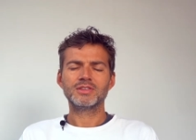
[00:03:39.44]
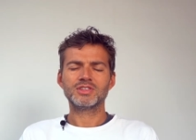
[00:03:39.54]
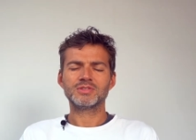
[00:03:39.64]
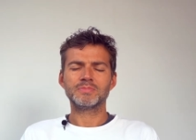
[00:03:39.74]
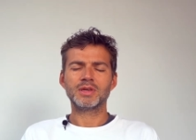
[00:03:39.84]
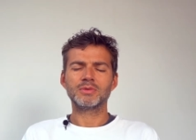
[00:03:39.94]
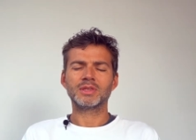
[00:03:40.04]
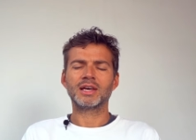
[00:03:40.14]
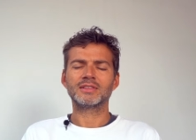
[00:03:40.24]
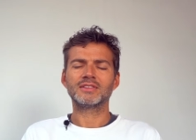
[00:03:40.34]
Just be
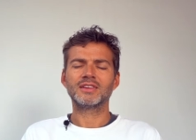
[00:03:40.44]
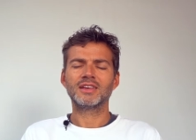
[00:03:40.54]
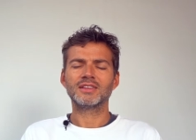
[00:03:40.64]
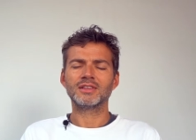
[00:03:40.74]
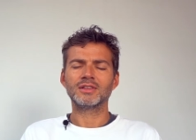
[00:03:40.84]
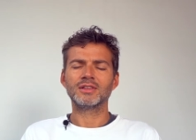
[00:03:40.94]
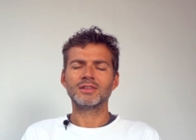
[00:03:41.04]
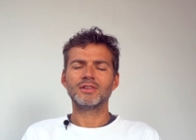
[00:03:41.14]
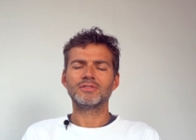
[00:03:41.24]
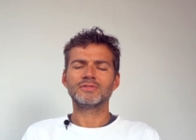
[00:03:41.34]
with that
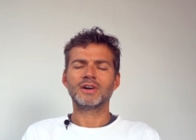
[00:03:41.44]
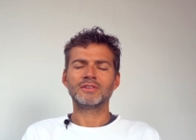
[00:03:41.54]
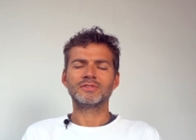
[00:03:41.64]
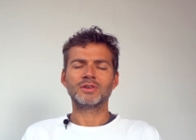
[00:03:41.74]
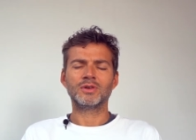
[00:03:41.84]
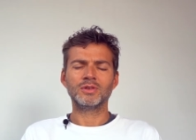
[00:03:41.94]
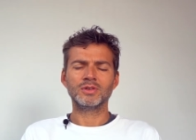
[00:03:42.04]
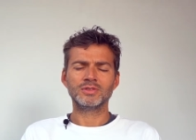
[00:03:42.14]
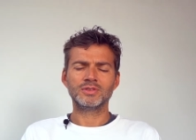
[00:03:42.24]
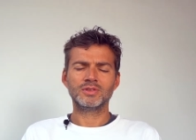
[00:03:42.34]
little five year
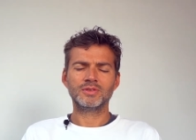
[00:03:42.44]
old.